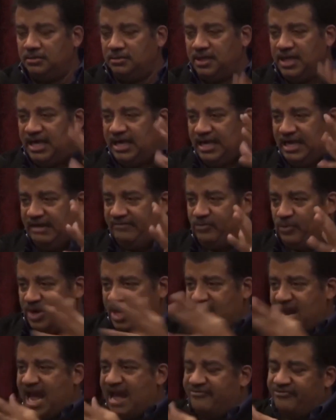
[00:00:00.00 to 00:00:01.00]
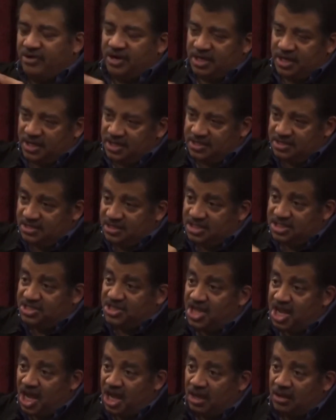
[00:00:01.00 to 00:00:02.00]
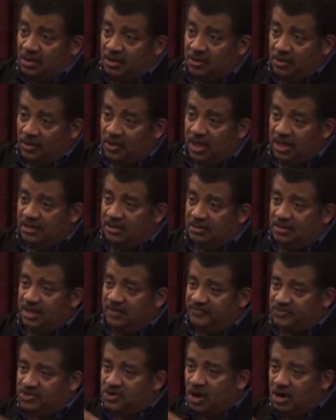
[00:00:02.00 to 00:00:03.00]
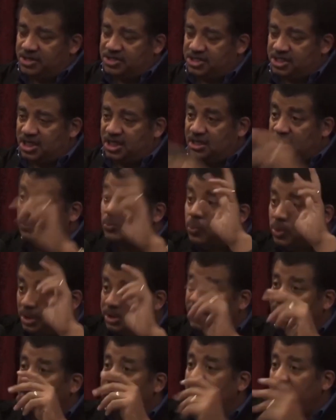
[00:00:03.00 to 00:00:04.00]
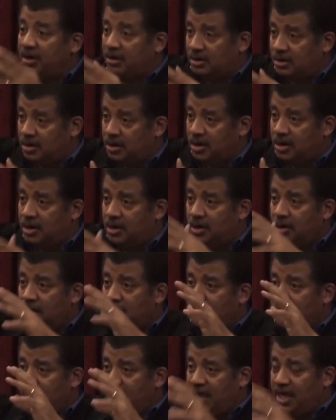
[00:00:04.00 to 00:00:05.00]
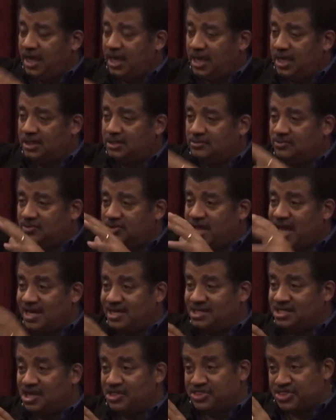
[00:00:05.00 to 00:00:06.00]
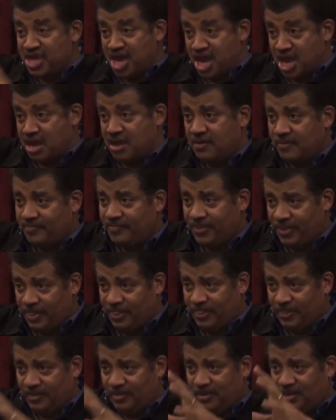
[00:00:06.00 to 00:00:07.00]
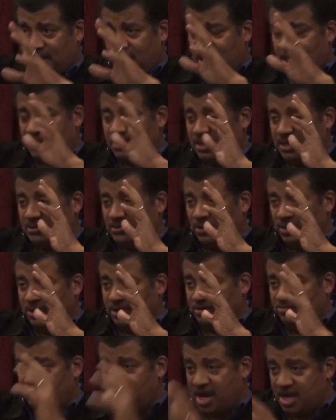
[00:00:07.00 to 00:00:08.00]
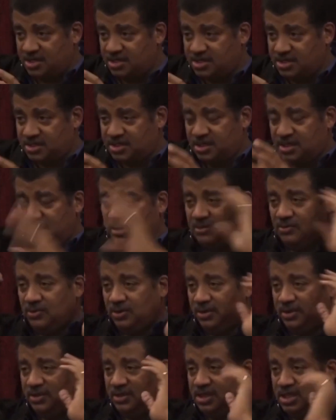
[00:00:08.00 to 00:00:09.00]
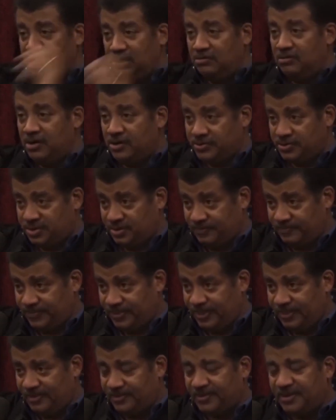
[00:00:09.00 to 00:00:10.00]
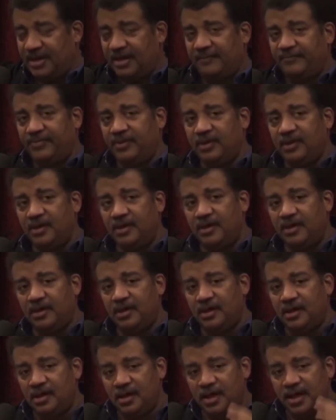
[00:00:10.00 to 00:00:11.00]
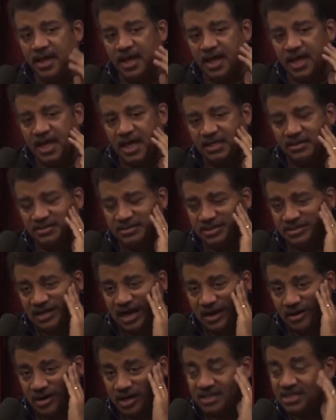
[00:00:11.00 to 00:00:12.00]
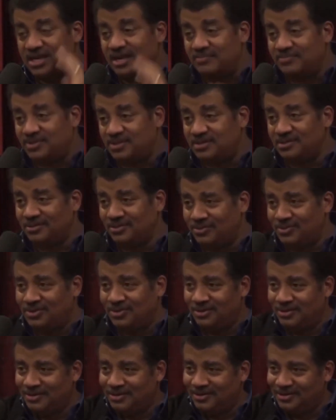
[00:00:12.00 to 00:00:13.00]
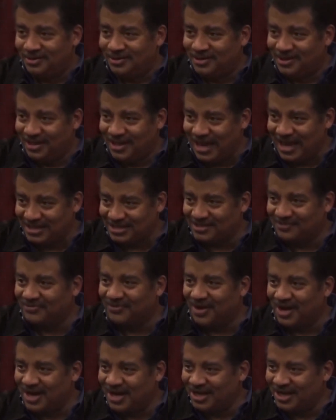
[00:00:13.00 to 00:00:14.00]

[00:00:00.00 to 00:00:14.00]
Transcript: everyone in Africa is this thing, and they have dark skin, woolly hair, and that is a thing. And they called it a race, and they called it the Negroes, okay? And this is our attempt to classify